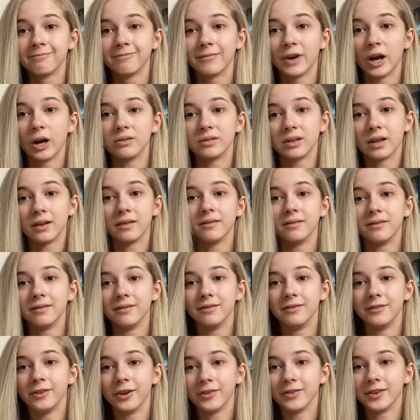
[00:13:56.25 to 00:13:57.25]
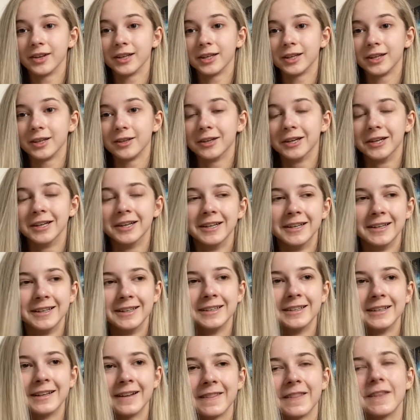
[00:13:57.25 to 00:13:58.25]
I was like, no thank you.
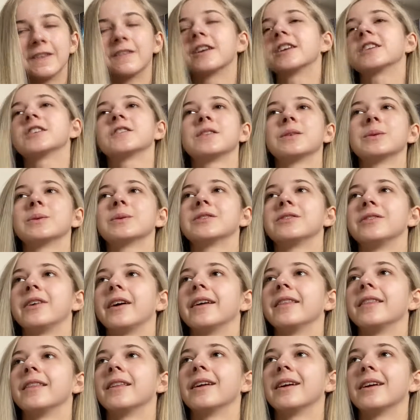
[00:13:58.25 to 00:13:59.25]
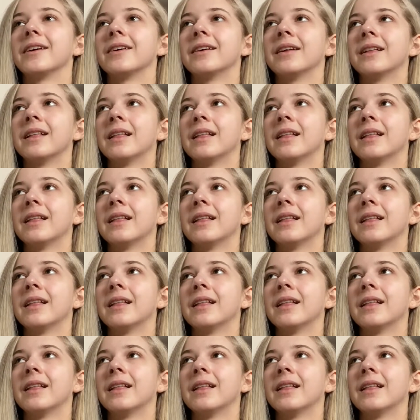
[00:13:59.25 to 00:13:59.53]
The rest of it was fine though.